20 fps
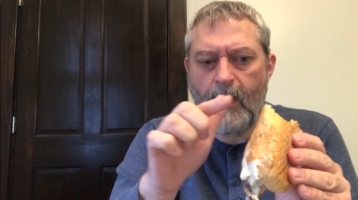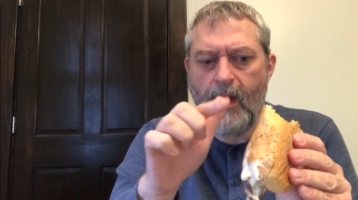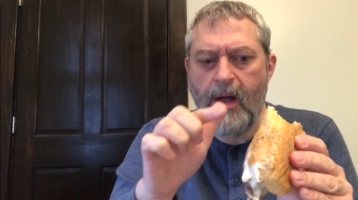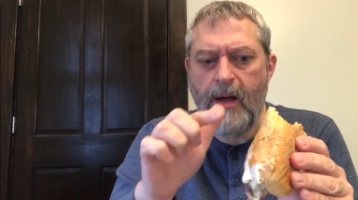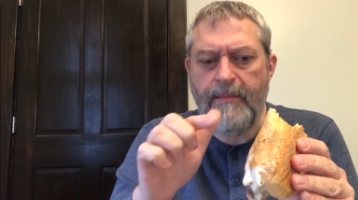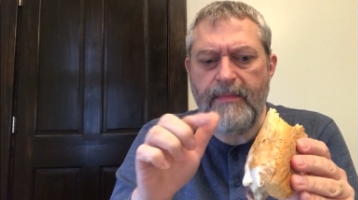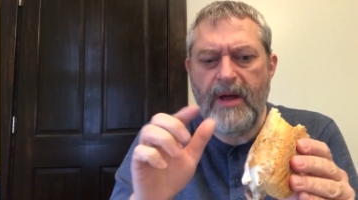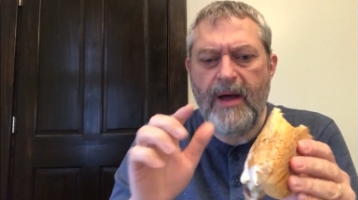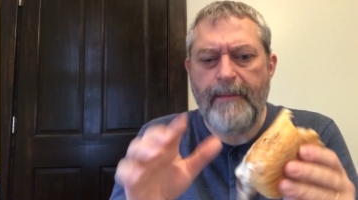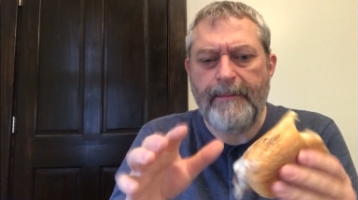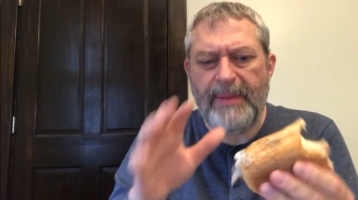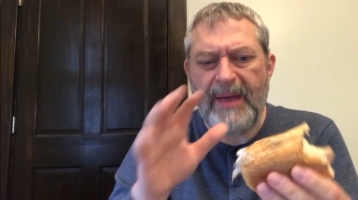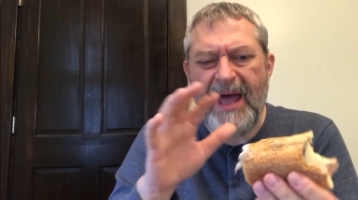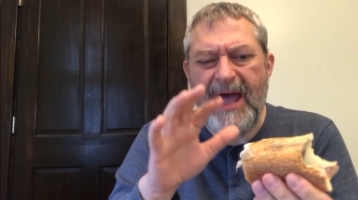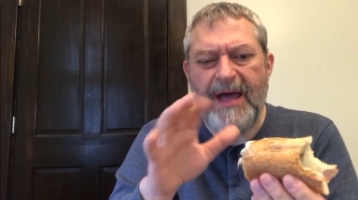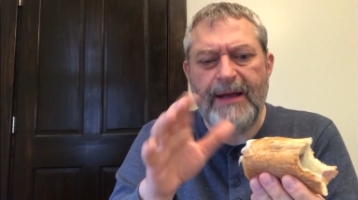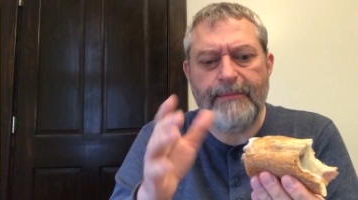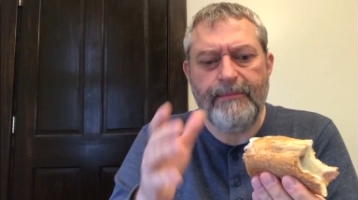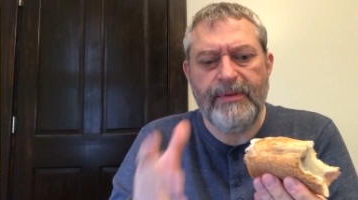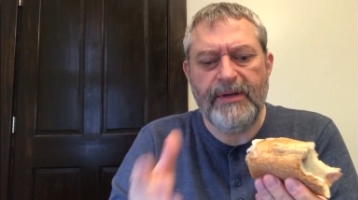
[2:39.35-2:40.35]
Now, I'm not
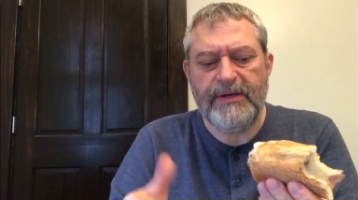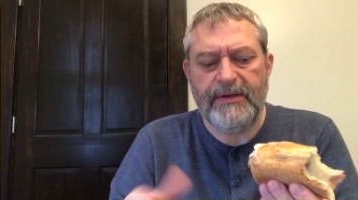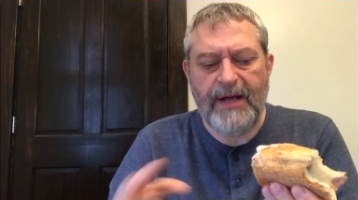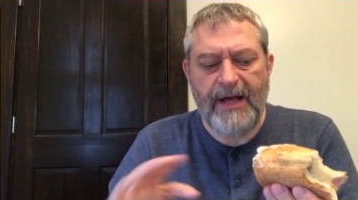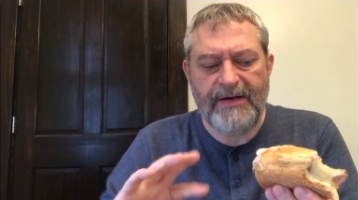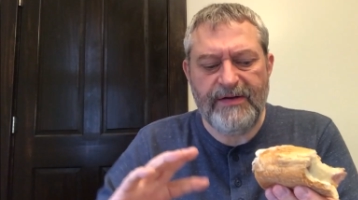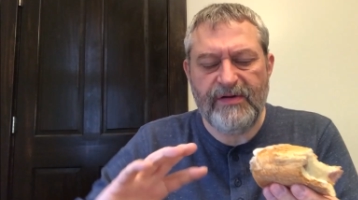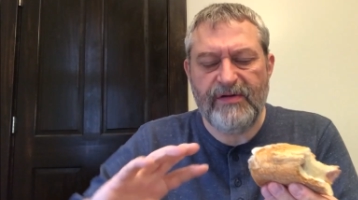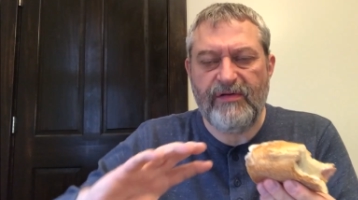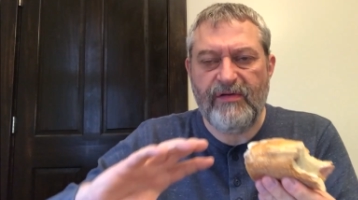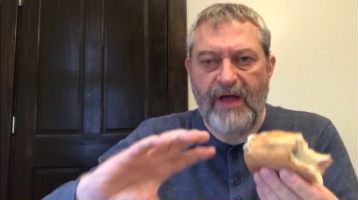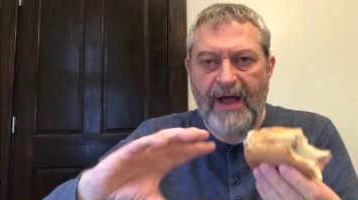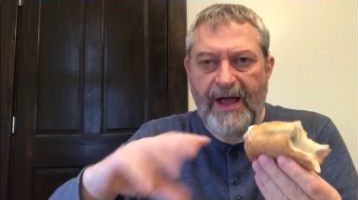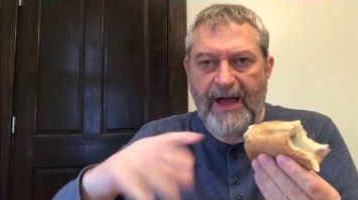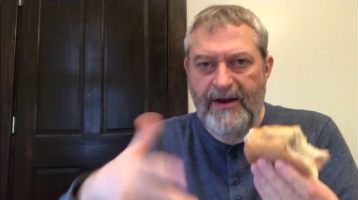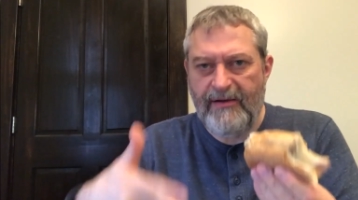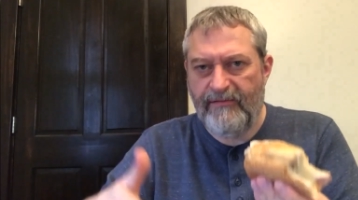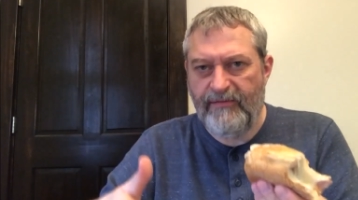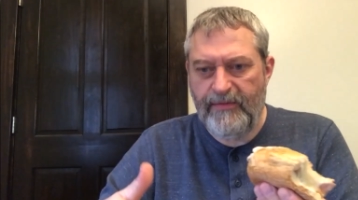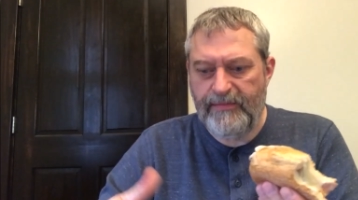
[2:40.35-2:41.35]
bad, but I just, I
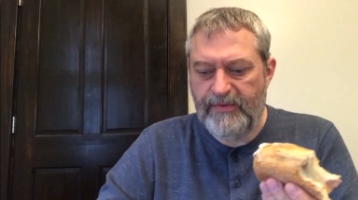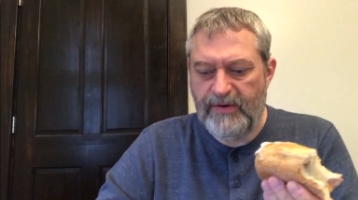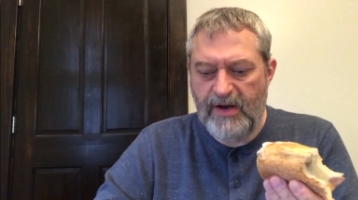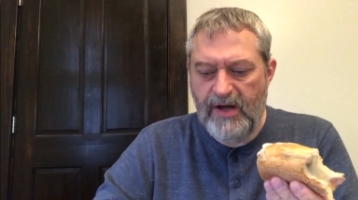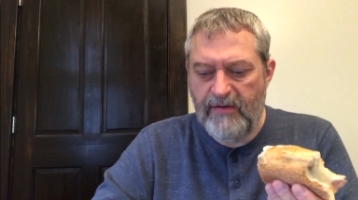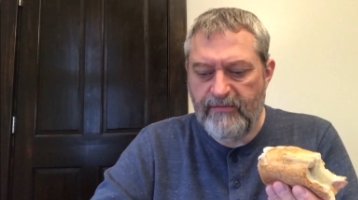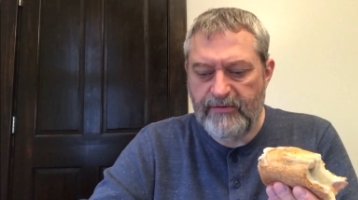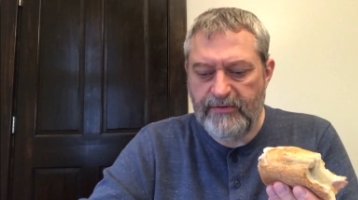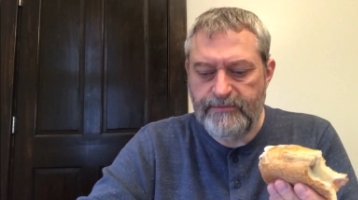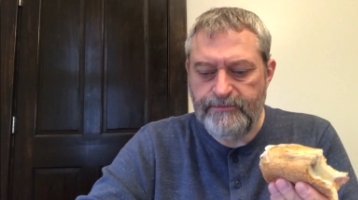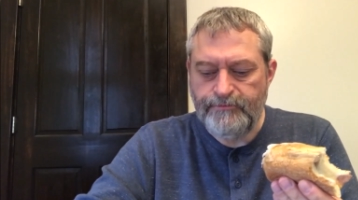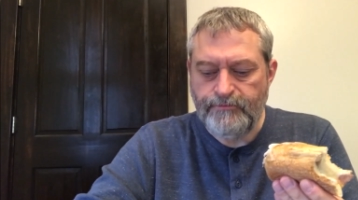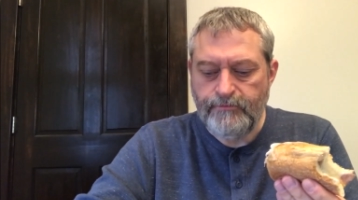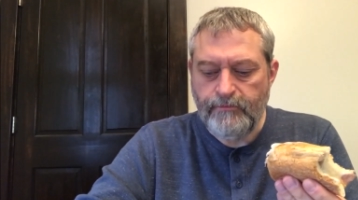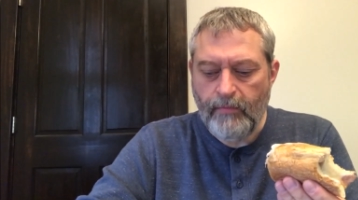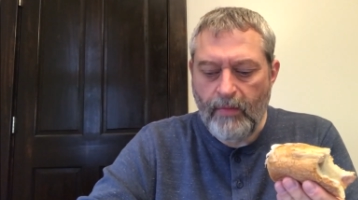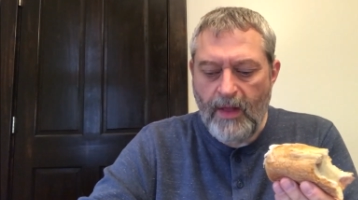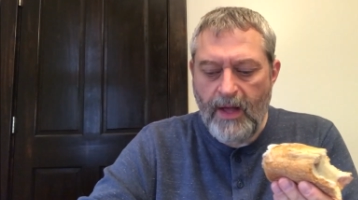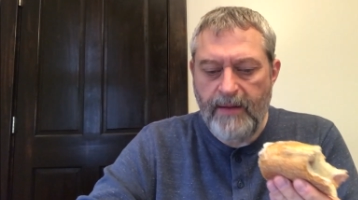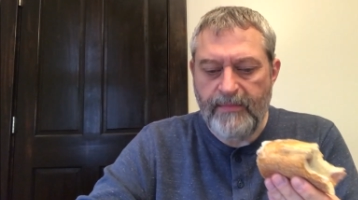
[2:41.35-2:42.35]
kind of flipped it over
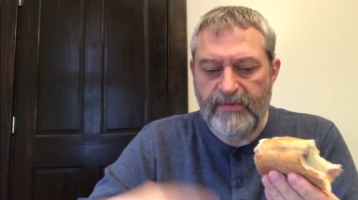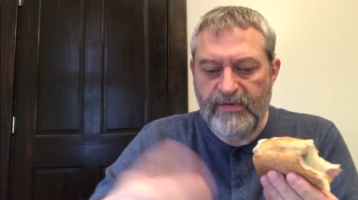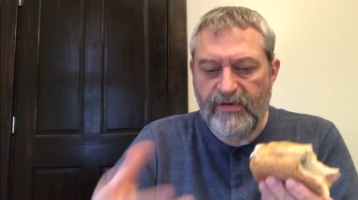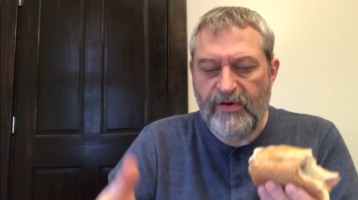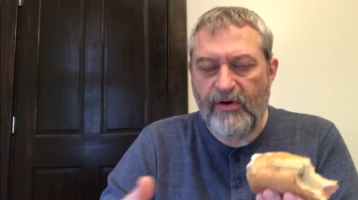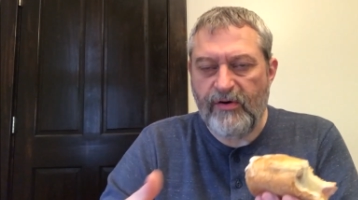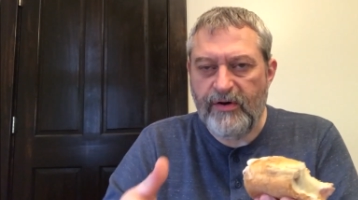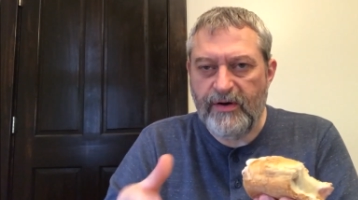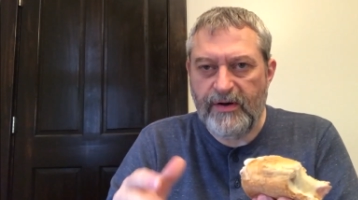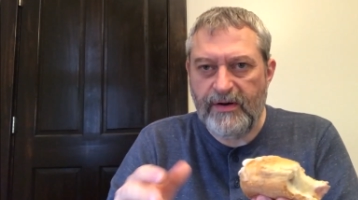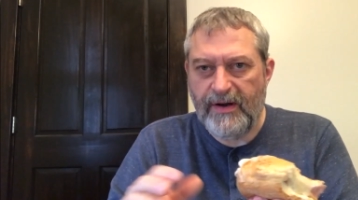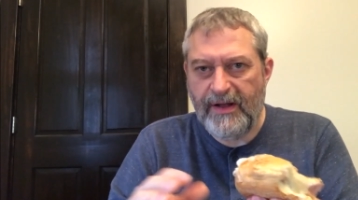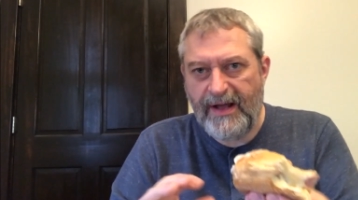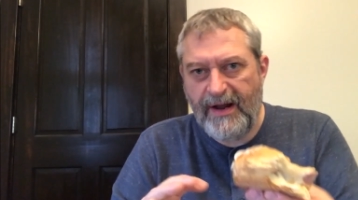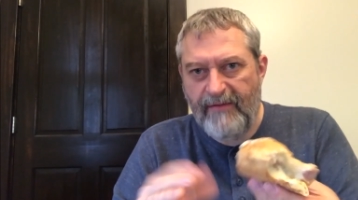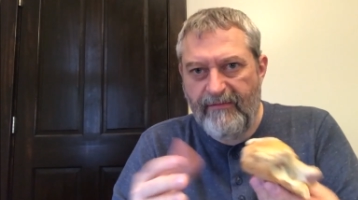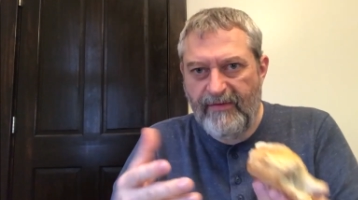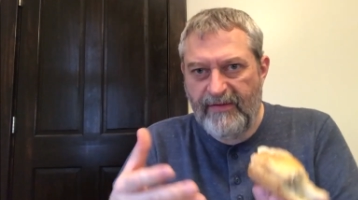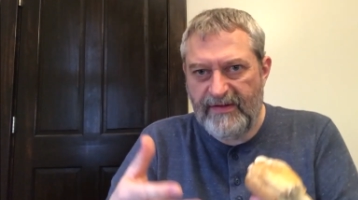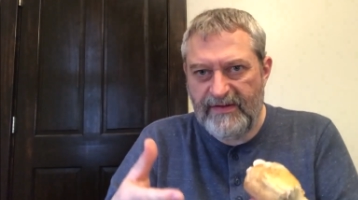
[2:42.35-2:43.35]
um, to turn it I
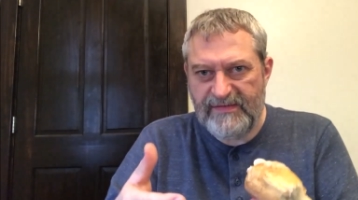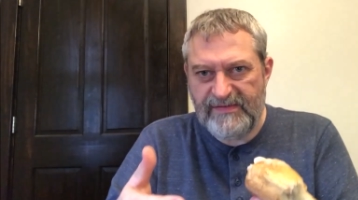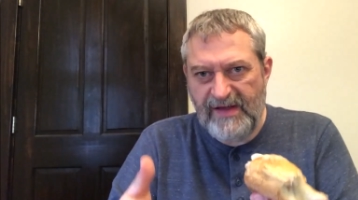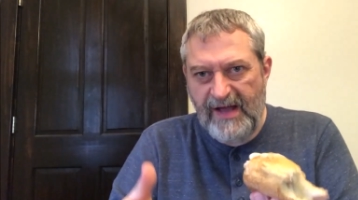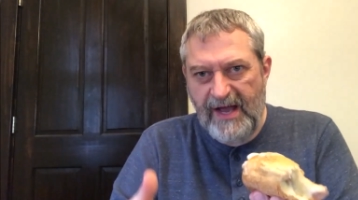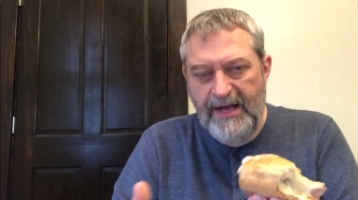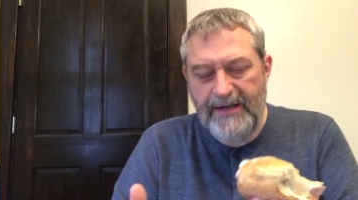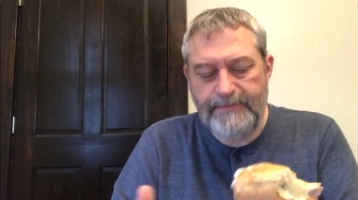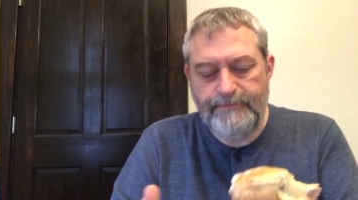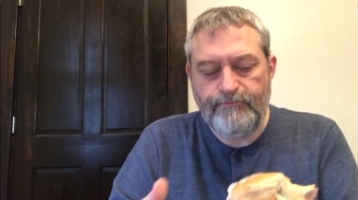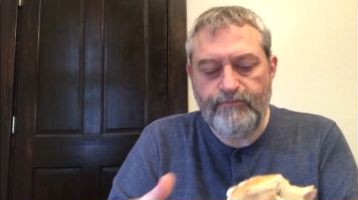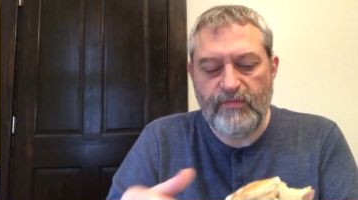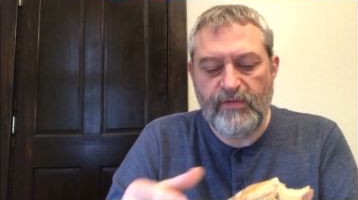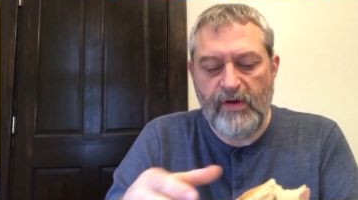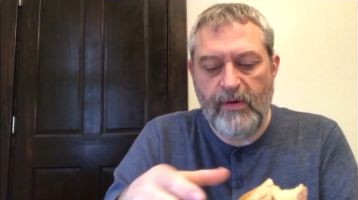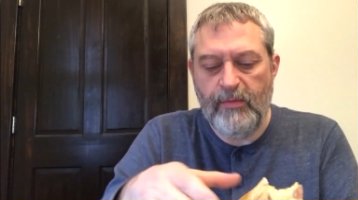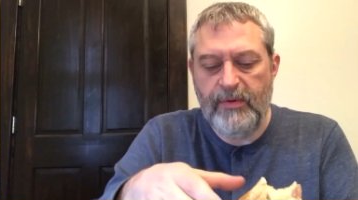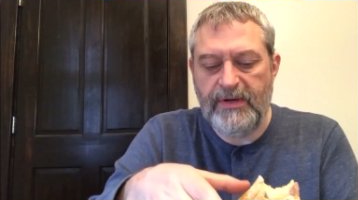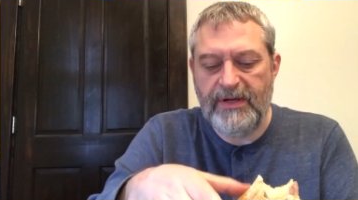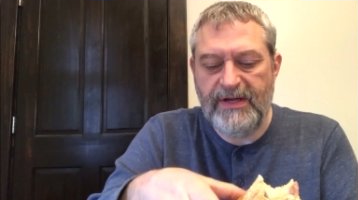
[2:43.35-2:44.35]
kind of on that side
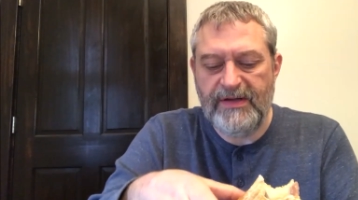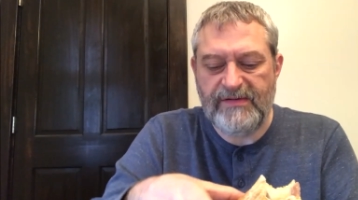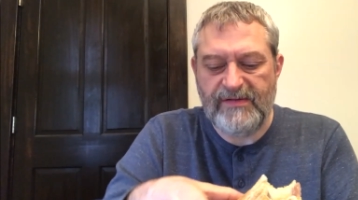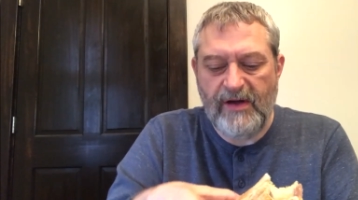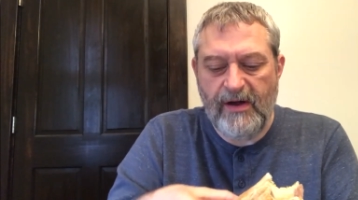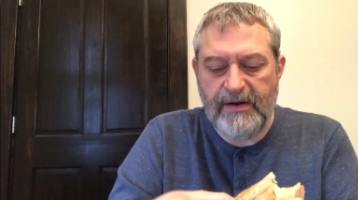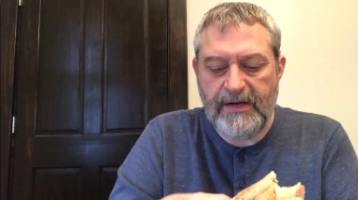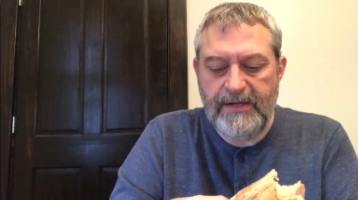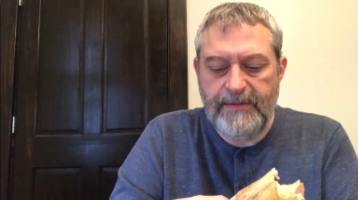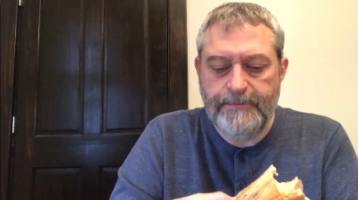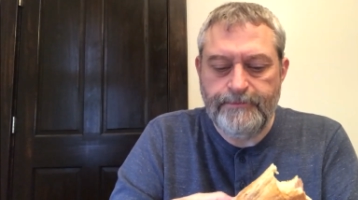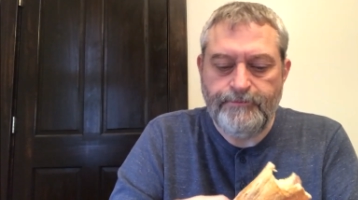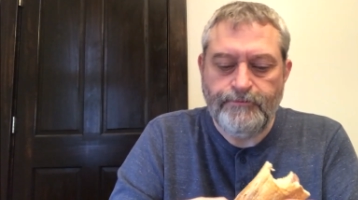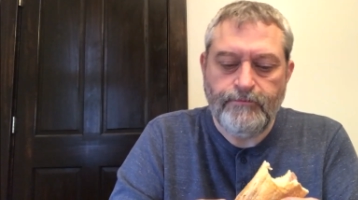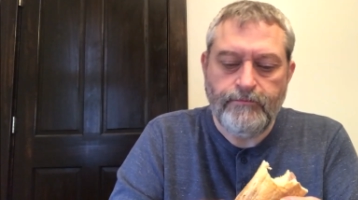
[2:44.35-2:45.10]
so it wouldn't get soggy.